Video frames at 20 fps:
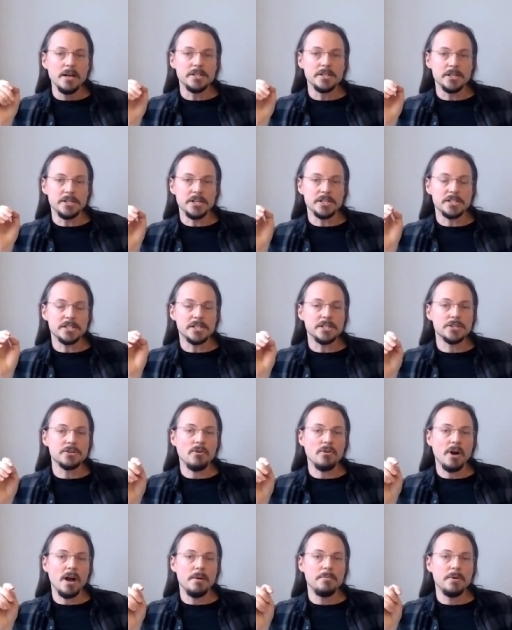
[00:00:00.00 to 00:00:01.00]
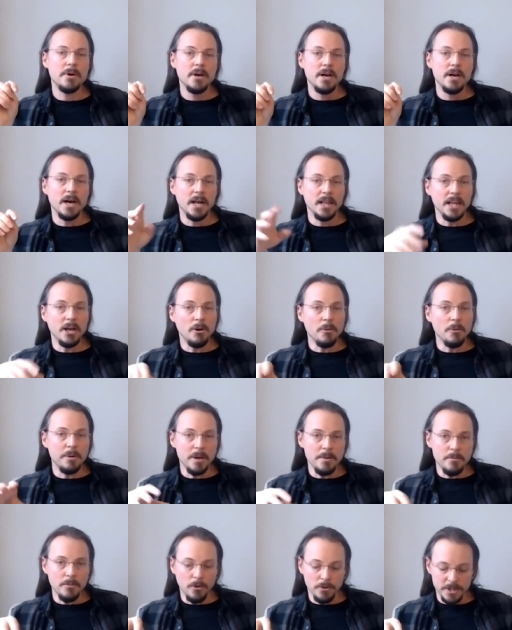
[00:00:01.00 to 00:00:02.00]
to just describe a little
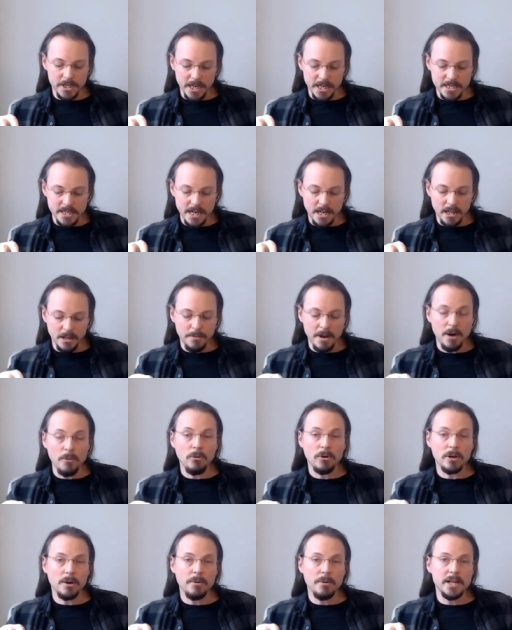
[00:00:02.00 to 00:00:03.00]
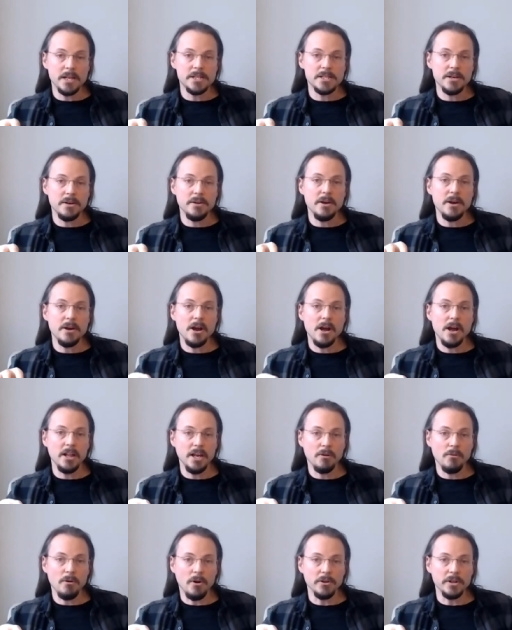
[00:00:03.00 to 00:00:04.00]
bit more detail about what I went into
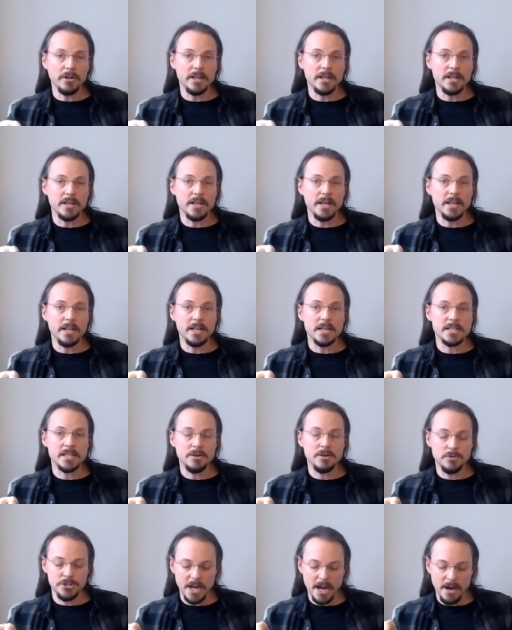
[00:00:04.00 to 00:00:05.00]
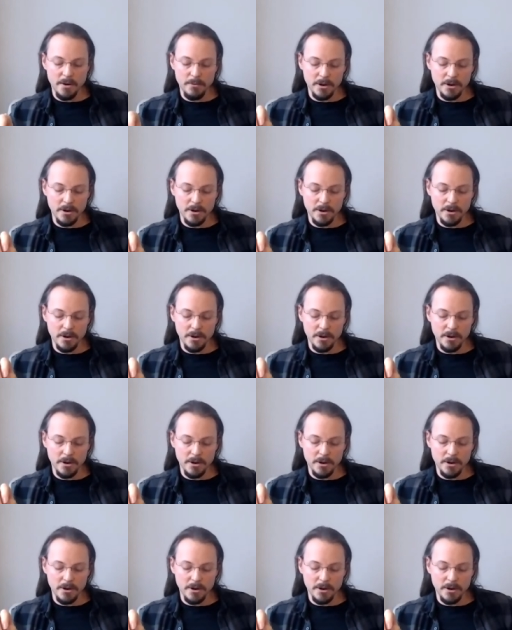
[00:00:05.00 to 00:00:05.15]
earlier on in this little chat,